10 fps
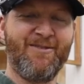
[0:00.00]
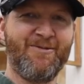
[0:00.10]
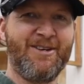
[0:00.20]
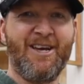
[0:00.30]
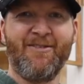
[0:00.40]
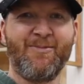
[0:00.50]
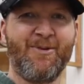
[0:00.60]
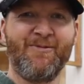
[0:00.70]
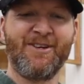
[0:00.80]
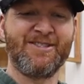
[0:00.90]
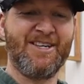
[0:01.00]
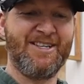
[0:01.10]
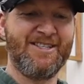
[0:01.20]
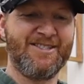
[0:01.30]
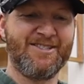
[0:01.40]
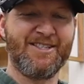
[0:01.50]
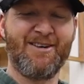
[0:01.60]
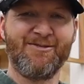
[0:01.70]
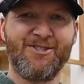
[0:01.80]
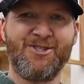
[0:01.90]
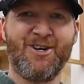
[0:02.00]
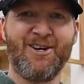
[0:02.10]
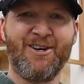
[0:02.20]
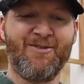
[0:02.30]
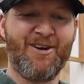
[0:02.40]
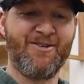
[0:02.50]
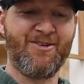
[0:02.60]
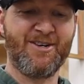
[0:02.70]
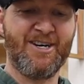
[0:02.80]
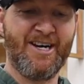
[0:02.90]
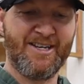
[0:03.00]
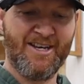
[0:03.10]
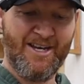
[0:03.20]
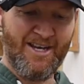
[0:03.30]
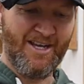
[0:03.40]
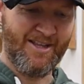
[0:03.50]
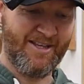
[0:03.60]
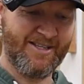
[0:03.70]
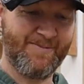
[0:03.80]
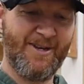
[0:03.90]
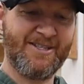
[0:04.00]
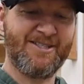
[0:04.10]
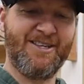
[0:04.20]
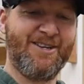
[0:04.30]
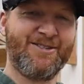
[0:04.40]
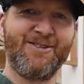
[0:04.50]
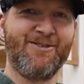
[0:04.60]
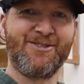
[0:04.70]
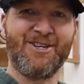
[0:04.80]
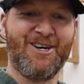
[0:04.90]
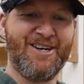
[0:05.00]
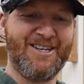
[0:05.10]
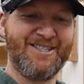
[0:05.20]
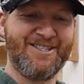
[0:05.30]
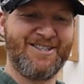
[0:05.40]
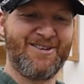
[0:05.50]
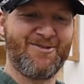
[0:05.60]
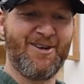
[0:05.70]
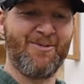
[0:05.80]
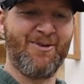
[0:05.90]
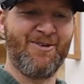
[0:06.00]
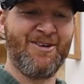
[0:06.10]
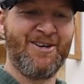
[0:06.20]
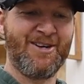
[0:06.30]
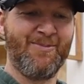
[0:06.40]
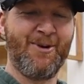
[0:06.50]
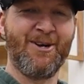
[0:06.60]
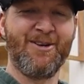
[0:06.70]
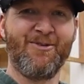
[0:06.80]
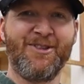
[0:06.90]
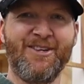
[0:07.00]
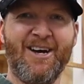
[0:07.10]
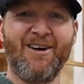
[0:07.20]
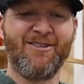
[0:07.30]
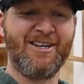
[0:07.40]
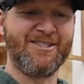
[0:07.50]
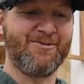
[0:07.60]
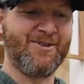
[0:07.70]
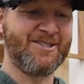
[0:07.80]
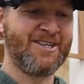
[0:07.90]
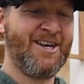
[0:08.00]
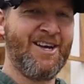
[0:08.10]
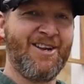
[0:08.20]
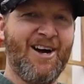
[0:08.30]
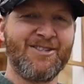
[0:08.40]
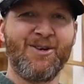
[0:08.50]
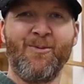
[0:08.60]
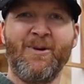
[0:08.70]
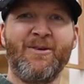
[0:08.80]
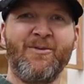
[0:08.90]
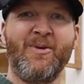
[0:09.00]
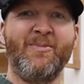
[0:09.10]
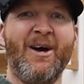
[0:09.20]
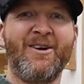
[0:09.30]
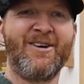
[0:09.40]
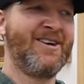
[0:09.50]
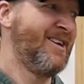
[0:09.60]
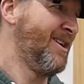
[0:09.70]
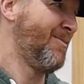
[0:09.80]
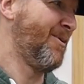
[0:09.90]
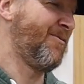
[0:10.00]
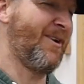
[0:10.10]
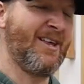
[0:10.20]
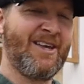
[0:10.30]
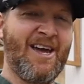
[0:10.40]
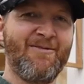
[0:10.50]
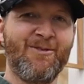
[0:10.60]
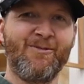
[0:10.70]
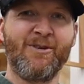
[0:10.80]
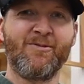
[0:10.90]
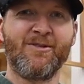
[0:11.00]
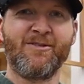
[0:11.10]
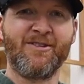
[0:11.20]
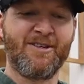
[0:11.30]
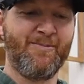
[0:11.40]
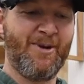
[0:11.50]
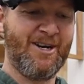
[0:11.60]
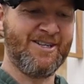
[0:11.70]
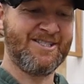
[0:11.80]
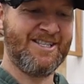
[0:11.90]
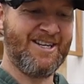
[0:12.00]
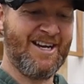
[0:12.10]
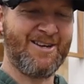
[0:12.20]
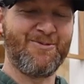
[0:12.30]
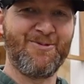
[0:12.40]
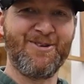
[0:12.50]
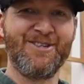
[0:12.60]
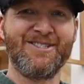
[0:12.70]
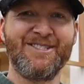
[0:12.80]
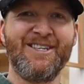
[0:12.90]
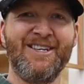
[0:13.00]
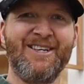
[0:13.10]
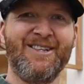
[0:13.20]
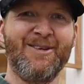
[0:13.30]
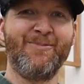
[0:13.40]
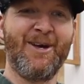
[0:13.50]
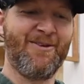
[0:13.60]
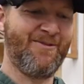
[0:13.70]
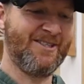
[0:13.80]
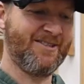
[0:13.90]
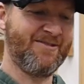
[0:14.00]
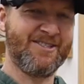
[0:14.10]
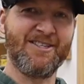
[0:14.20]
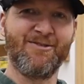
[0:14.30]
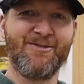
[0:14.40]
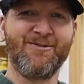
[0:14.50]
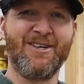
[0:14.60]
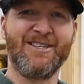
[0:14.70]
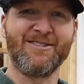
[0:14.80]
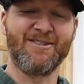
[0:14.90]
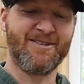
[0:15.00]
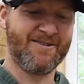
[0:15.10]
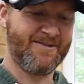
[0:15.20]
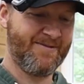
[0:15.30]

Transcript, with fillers: Even when you have the perfect settings, there's always charring around your cut. This basically, there's no charring. It's just incredible compared to what the diode laser was. Now I was hoping it would be better, but finally having a real world comparison, I can really see the benefits of the CO2 laser.